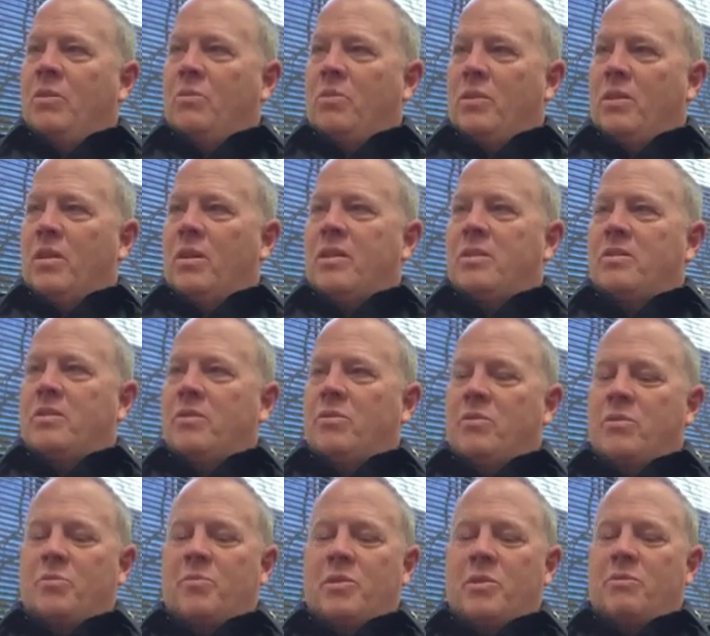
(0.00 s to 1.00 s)
with us. It
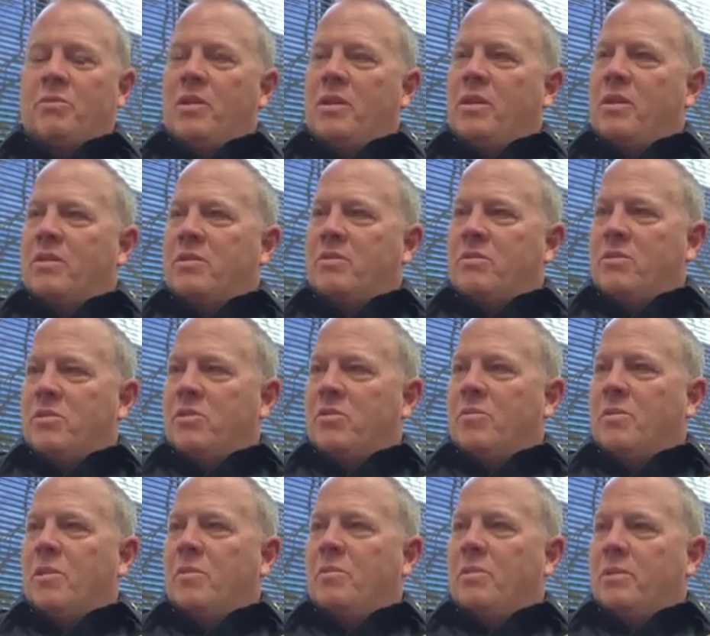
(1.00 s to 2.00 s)
was between us,
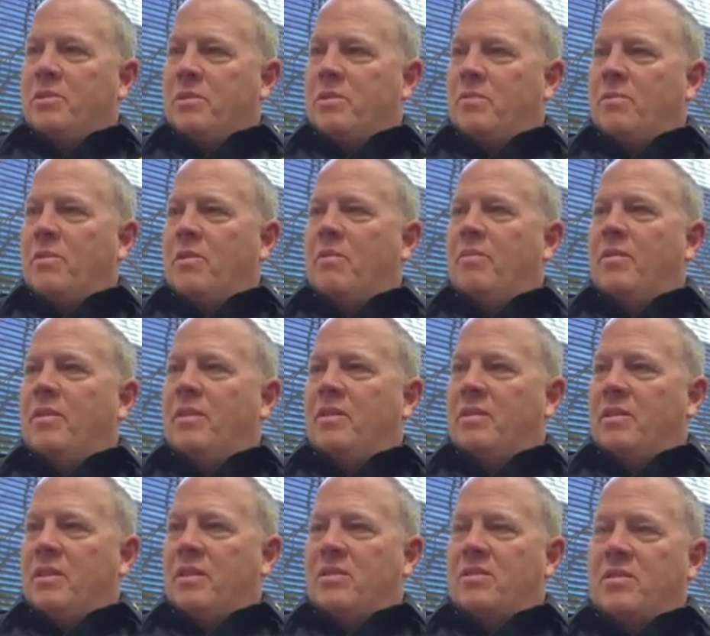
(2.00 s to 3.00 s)
Christiansburg Police
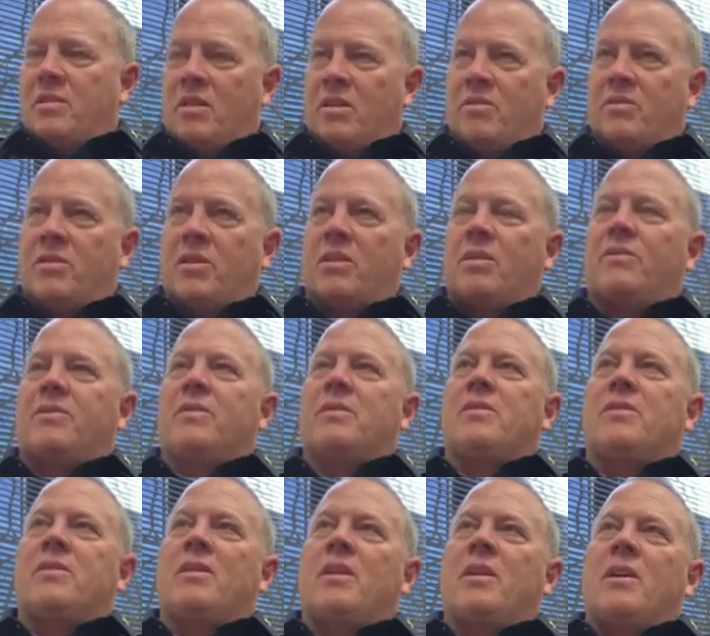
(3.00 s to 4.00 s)
Department, and the sheriff's
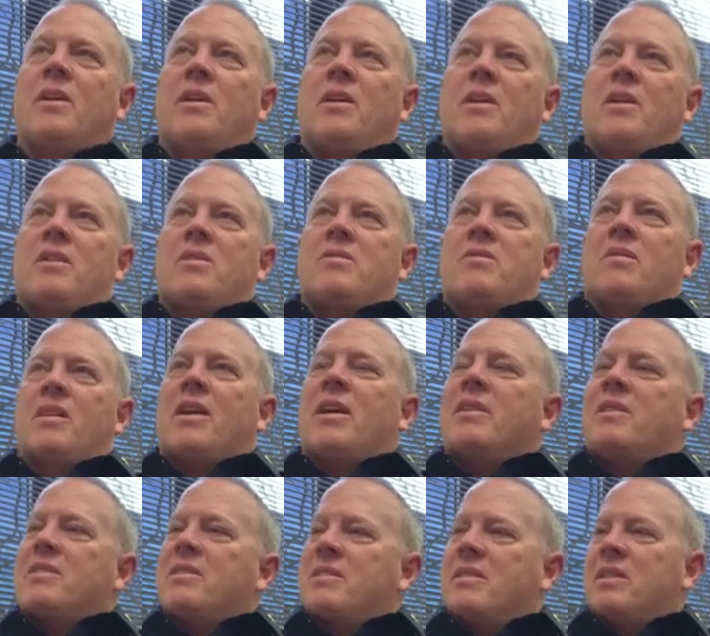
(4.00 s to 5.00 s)
office. So they
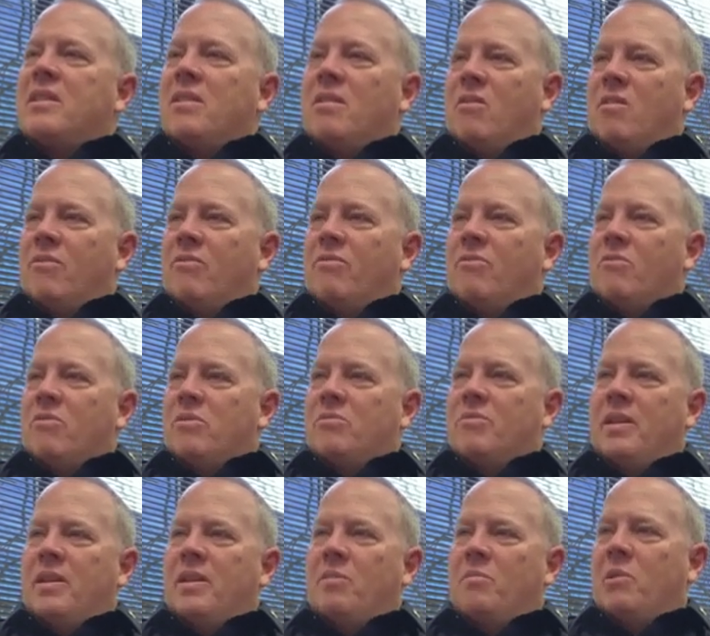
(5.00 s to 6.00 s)
got to see law
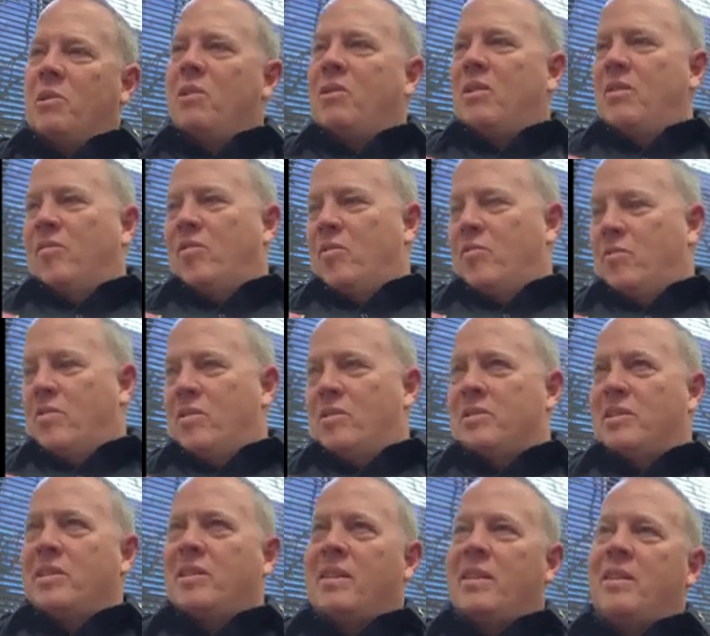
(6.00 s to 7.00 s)
enforcement, and the beauty of it
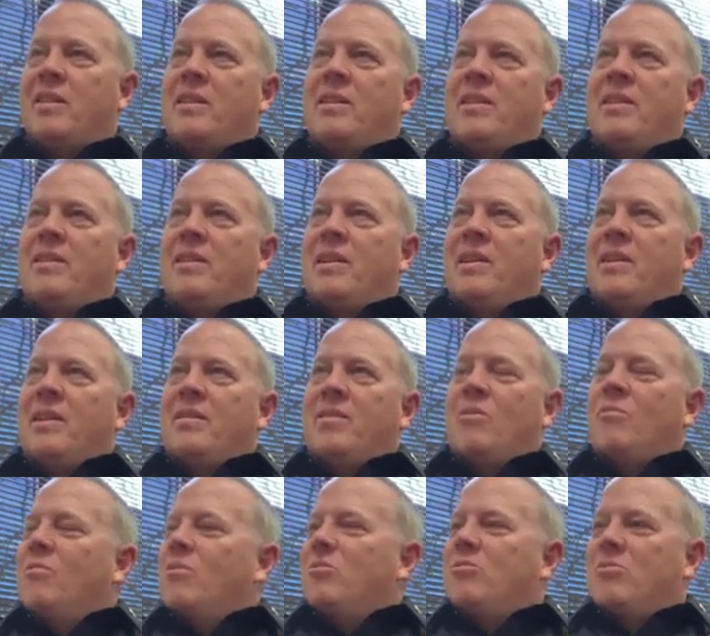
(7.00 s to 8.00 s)
was at the end
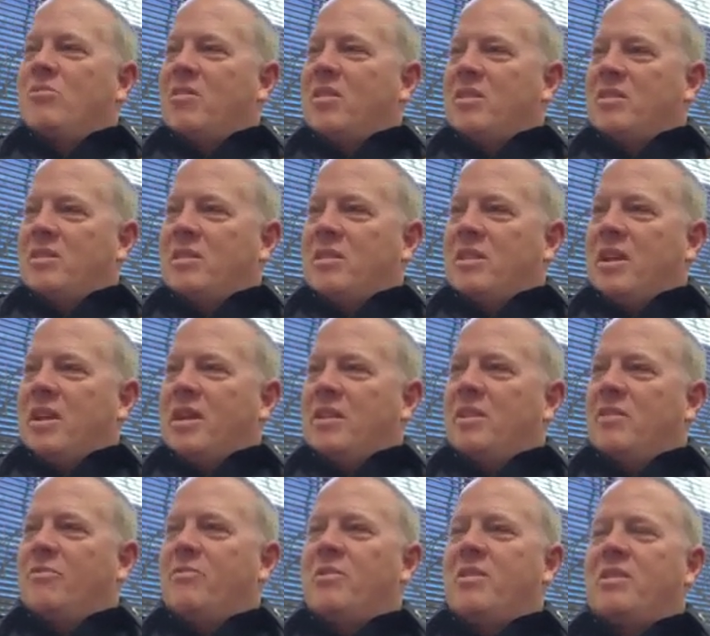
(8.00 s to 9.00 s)
there were no strings attached.
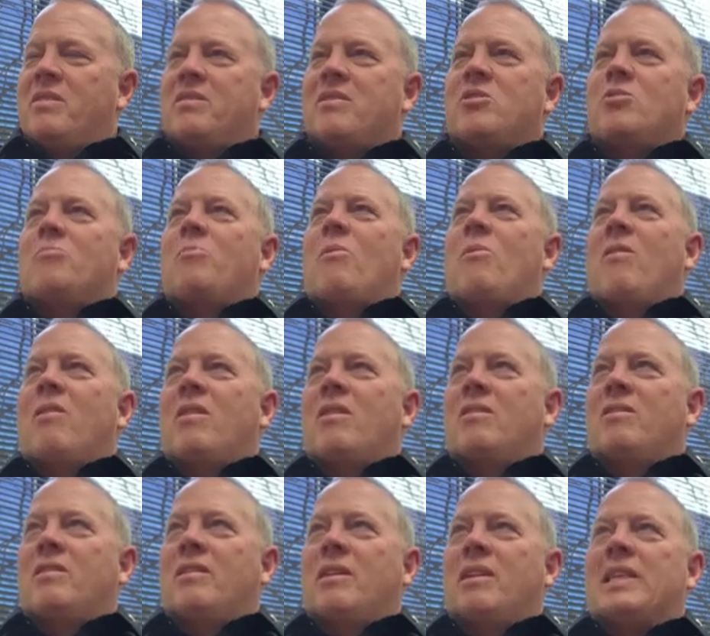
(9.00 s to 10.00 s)
If we could
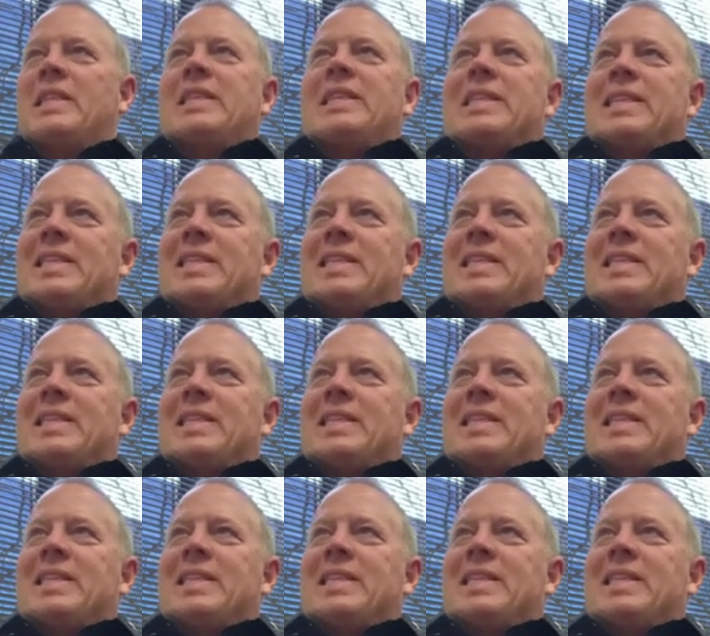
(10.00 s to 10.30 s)
spark like